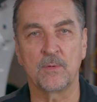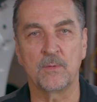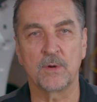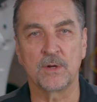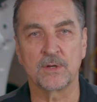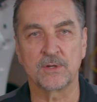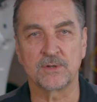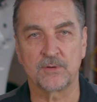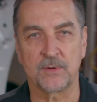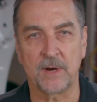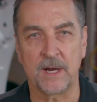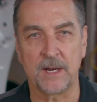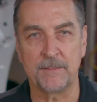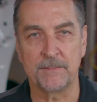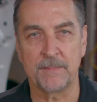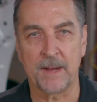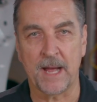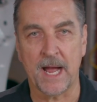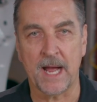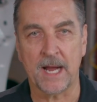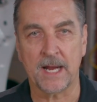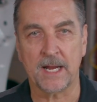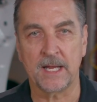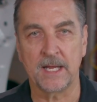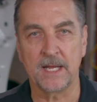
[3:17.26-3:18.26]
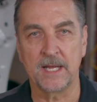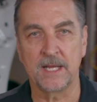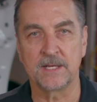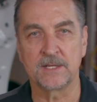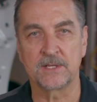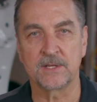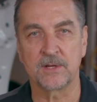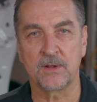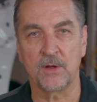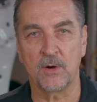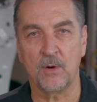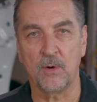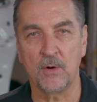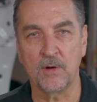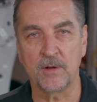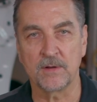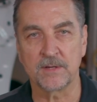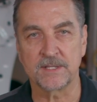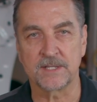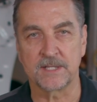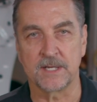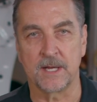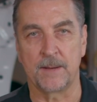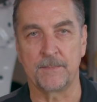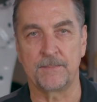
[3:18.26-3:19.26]
will drain back into the oil
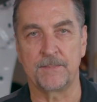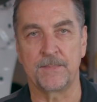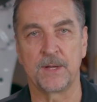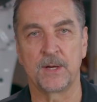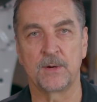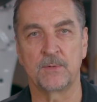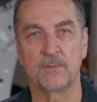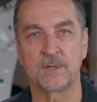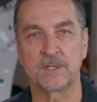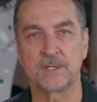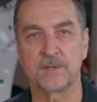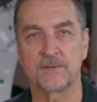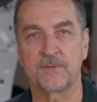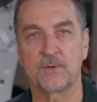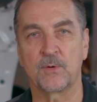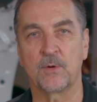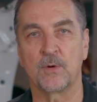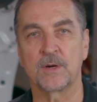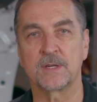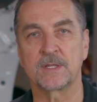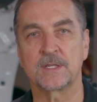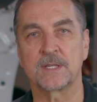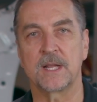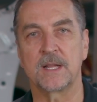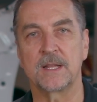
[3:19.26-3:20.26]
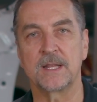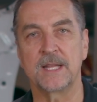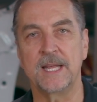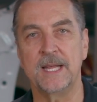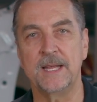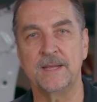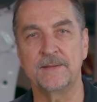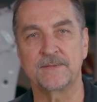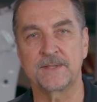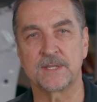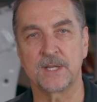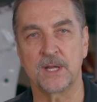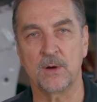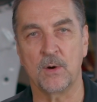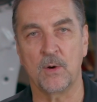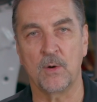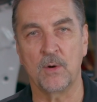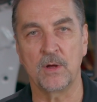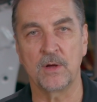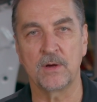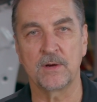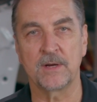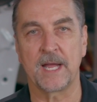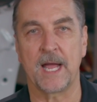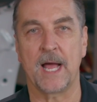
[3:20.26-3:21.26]
sump, which of course leaves the
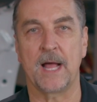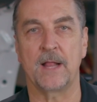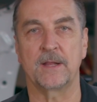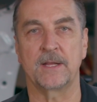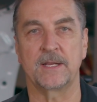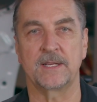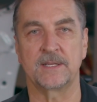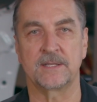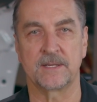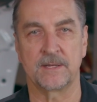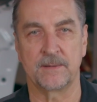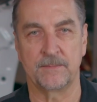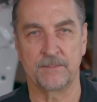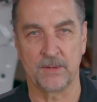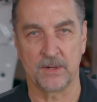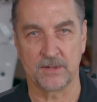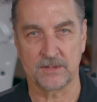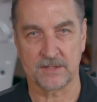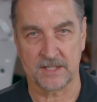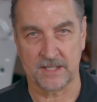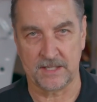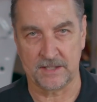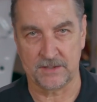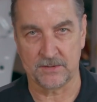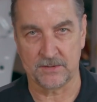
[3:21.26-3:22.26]
oil galleys mostly